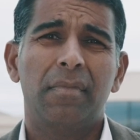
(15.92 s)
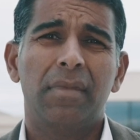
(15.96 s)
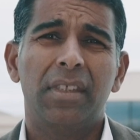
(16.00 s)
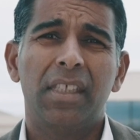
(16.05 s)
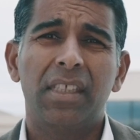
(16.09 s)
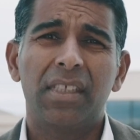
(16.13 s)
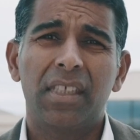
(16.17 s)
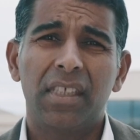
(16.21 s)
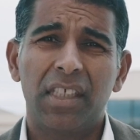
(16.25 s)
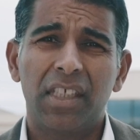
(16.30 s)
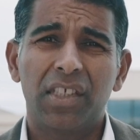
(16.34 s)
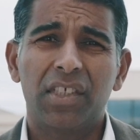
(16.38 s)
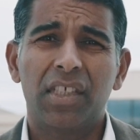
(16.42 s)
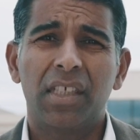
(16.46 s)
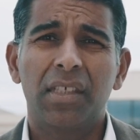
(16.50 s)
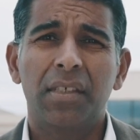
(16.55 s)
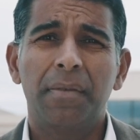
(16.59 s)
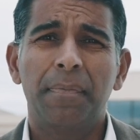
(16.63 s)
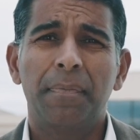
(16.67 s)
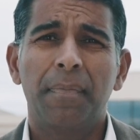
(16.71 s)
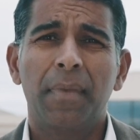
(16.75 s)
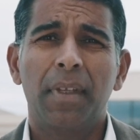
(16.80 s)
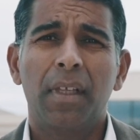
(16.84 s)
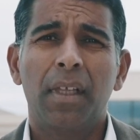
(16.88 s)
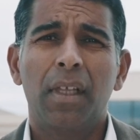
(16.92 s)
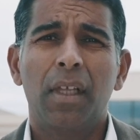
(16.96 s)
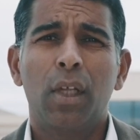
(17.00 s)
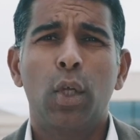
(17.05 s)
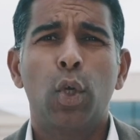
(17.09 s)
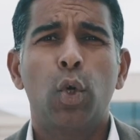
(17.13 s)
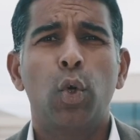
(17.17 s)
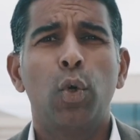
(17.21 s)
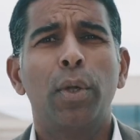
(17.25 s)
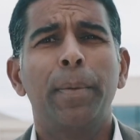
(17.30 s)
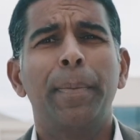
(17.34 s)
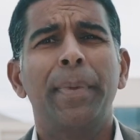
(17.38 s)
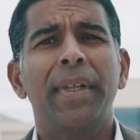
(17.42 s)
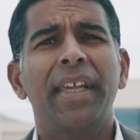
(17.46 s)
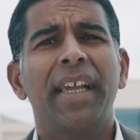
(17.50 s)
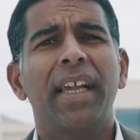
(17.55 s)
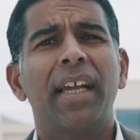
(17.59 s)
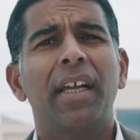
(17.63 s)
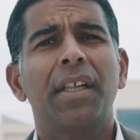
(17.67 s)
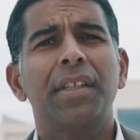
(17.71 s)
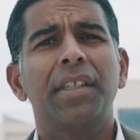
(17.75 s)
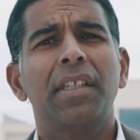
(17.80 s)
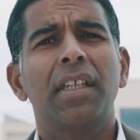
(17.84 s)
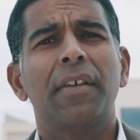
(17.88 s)
This edition will be
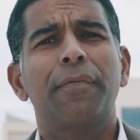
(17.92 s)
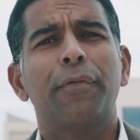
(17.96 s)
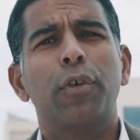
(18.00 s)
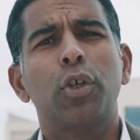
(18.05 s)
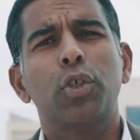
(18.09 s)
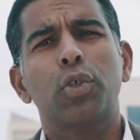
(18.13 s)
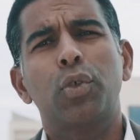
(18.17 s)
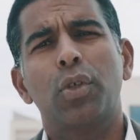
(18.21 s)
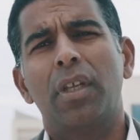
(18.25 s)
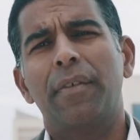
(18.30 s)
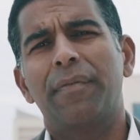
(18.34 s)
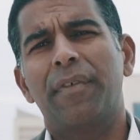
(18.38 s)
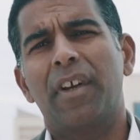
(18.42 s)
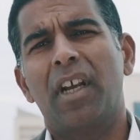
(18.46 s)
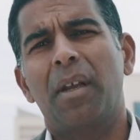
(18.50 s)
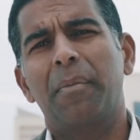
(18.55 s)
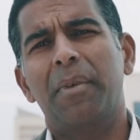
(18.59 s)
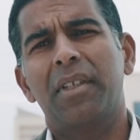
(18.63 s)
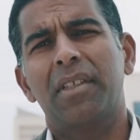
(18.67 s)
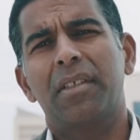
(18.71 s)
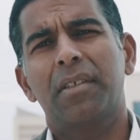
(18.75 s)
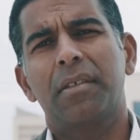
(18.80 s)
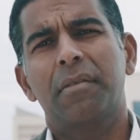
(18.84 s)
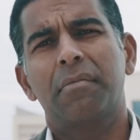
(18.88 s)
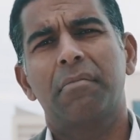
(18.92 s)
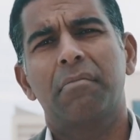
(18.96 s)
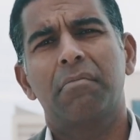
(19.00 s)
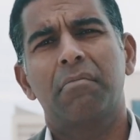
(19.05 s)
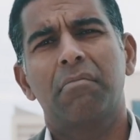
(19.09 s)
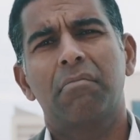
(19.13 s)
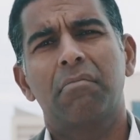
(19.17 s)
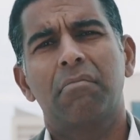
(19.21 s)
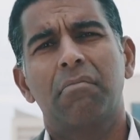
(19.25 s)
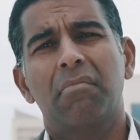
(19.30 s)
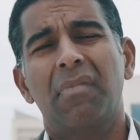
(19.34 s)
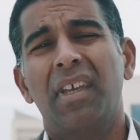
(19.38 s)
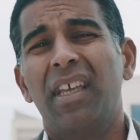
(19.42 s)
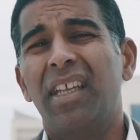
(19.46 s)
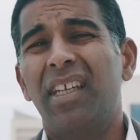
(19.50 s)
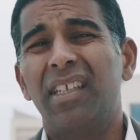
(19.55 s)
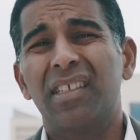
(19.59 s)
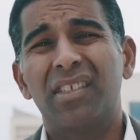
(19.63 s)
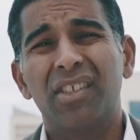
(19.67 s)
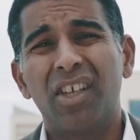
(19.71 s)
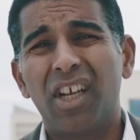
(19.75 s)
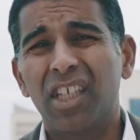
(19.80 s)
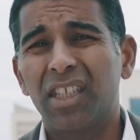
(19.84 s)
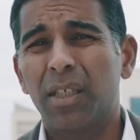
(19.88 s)
held in a virtual environment. It
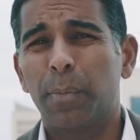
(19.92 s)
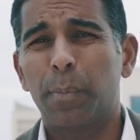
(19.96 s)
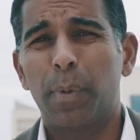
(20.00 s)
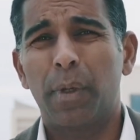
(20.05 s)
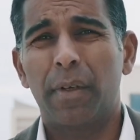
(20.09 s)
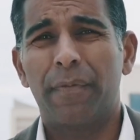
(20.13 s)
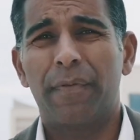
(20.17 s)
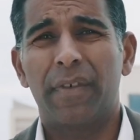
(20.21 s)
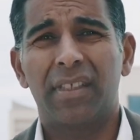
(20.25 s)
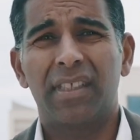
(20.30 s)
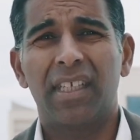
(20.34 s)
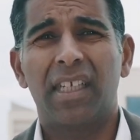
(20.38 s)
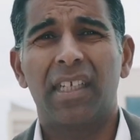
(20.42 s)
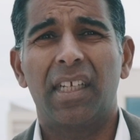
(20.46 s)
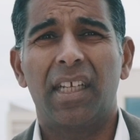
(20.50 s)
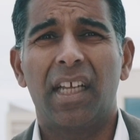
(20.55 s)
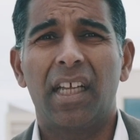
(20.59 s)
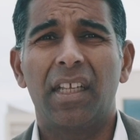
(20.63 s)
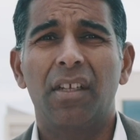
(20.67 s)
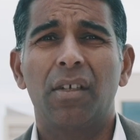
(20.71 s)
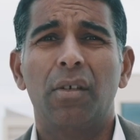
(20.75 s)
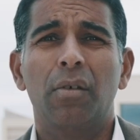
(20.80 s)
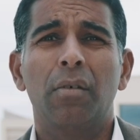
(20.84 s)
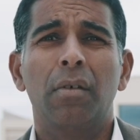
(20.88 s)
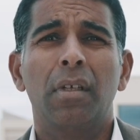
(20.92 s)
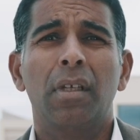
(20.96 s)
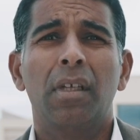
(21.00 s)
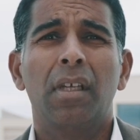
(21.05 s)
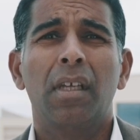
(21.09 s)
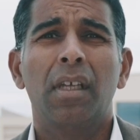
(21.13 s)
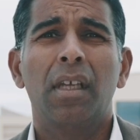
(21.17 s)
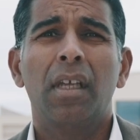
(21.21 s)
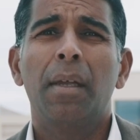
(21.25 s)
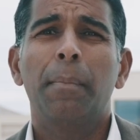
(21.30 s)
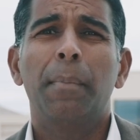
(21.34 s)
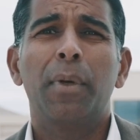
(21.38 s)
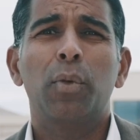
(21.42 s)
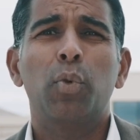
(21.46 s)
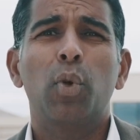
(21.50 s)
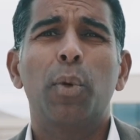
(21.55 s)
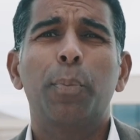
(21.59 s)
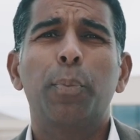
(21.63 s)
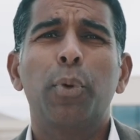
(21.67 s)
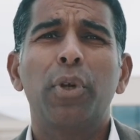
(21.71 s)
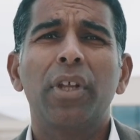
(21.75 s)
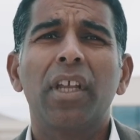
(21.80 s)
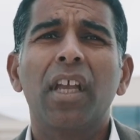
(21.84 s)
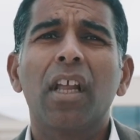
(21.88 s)
is not the perfect setting, I know, but
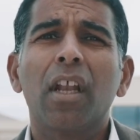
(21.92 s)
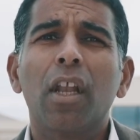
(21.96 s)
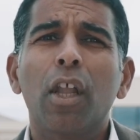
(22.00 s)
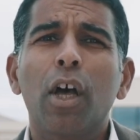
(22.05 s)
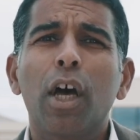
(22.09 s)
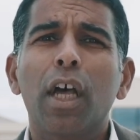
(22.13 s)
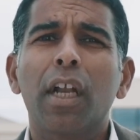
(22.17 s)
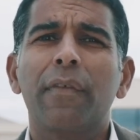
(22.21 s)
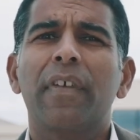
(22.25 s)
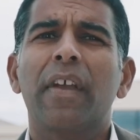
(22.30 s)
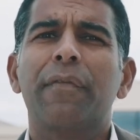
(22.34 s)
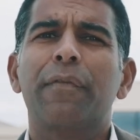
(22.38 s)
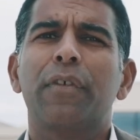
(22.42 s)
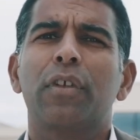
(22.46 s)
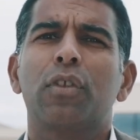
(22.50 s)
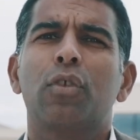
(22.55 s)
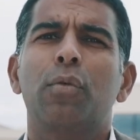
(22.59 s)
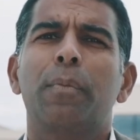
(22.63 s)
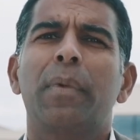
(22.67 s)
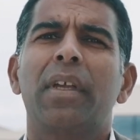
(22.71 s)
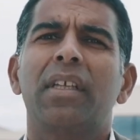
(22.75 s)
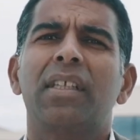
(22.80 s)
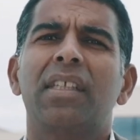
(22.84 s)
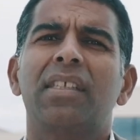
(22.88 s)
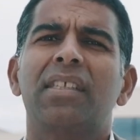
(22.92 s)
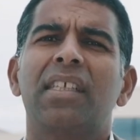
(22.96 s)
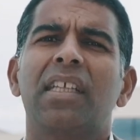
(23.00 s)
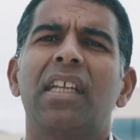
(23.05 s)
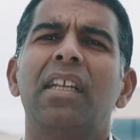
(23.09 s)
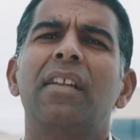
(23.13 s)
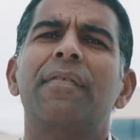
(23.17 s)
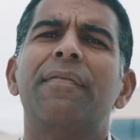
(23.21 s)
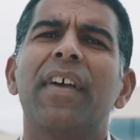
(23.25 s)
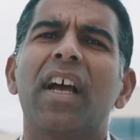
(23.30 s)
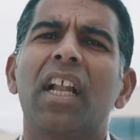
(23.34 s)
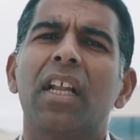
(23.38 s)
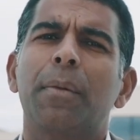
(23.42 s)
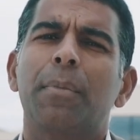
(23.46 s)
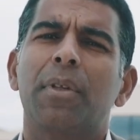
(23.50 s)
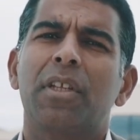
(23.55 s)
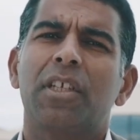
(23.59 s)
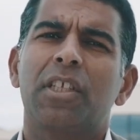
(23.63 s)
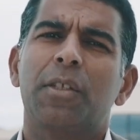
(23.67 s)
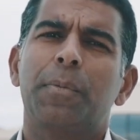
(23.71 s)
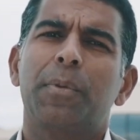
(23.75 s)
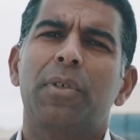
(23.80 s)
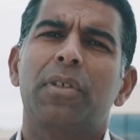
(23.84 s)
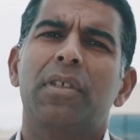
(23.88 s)
we're putting a lot of effort to make this an
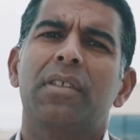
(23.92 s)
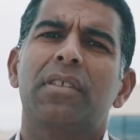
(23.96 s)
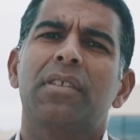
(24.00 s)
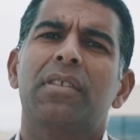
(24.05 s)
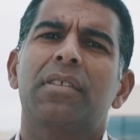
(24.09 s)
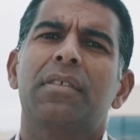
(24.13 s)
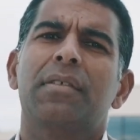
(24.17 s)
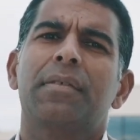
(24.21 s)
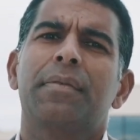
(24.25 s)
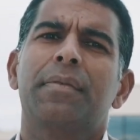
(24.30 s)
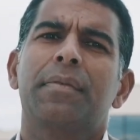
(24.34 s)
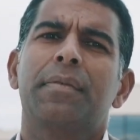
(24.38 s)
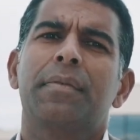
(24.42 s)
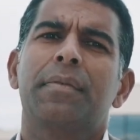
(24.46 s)
invaluable experience.